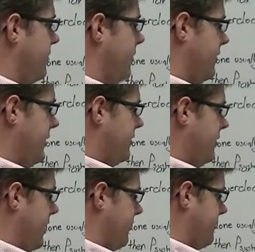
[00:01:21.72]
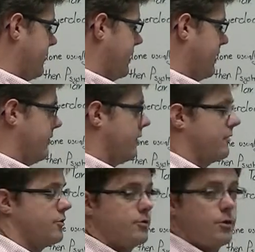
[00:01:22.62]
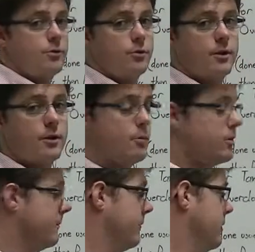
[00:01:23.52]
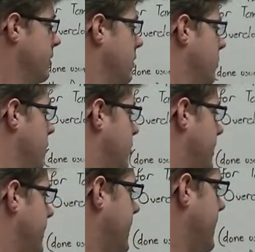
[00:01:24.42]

These last three here that I've drawn down the bottom, we're looking